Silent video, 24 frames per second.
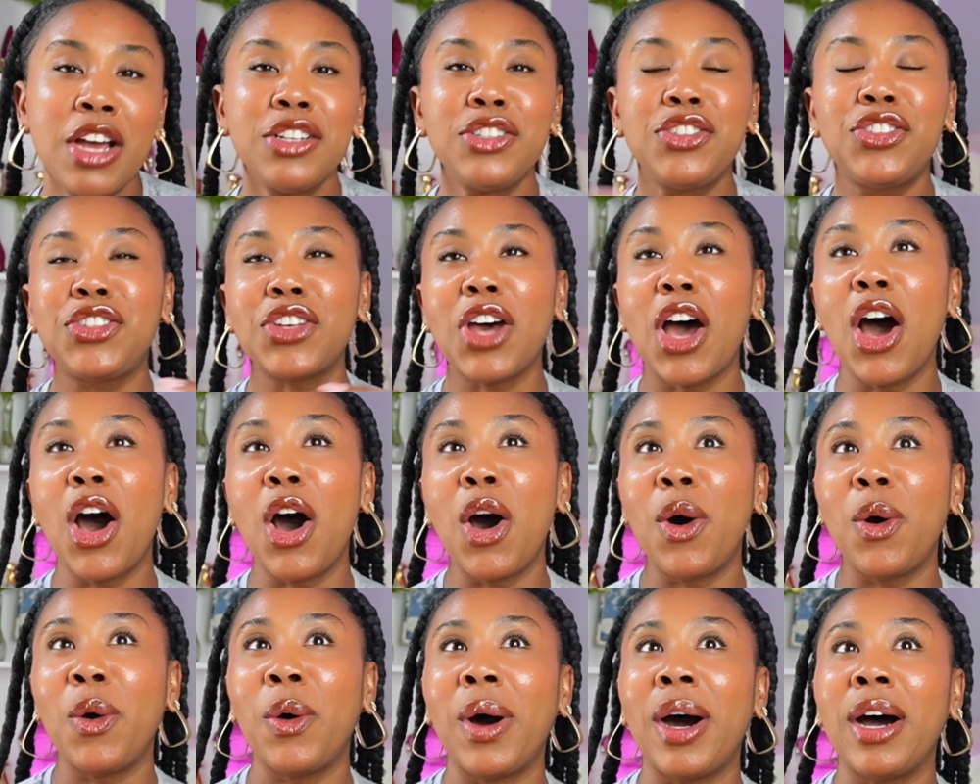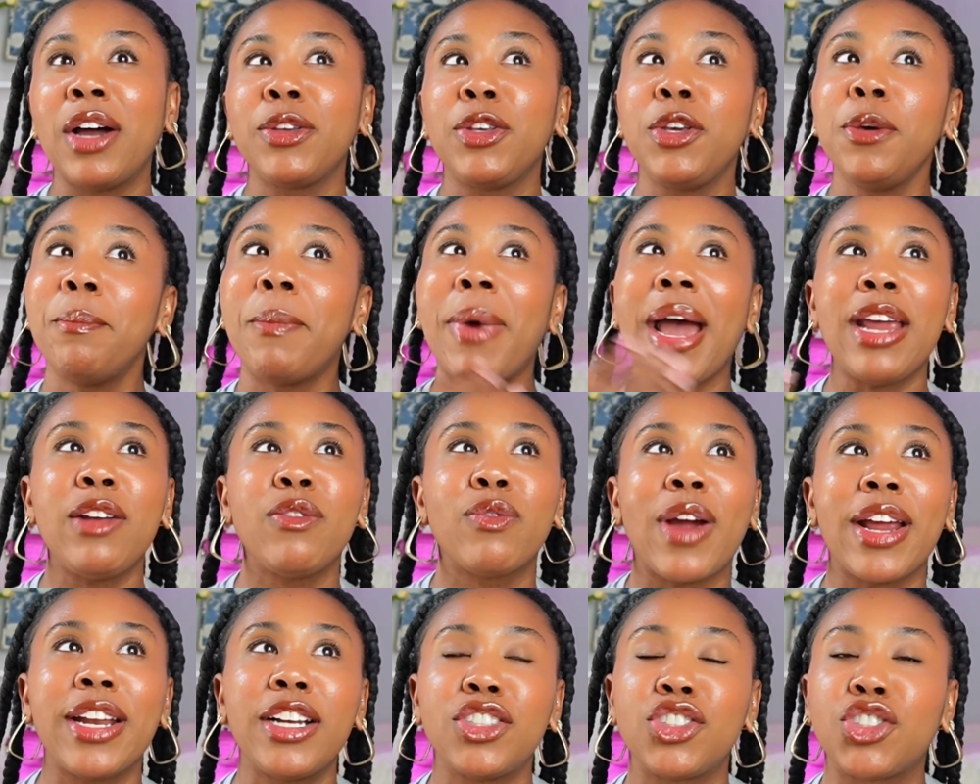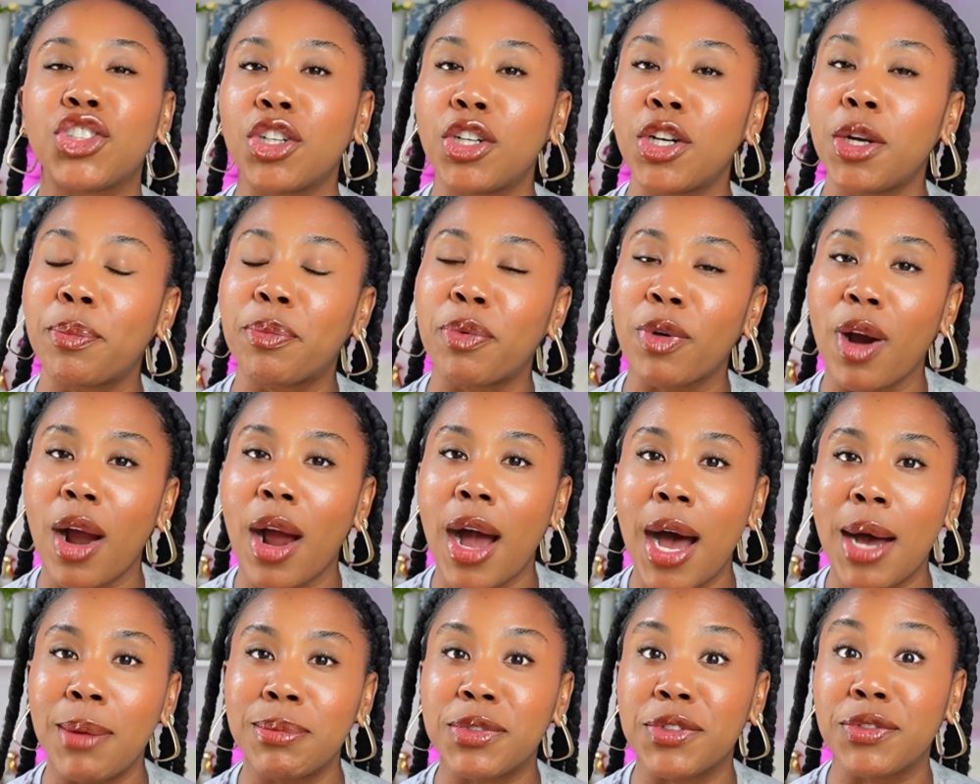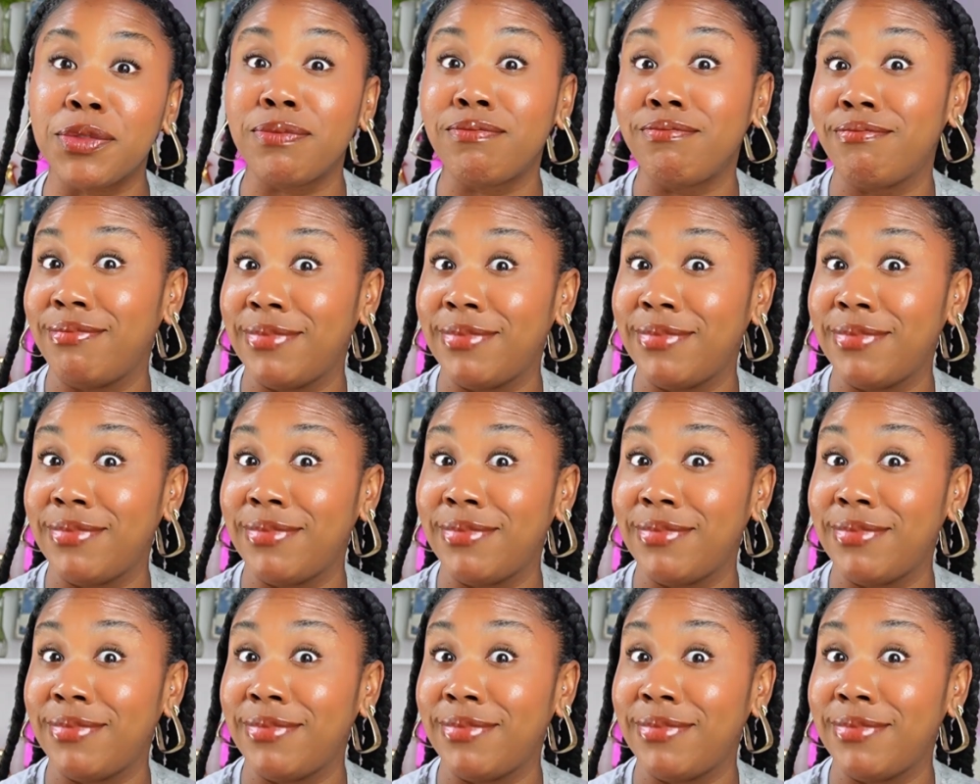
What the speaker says: So you might write a journal prompt.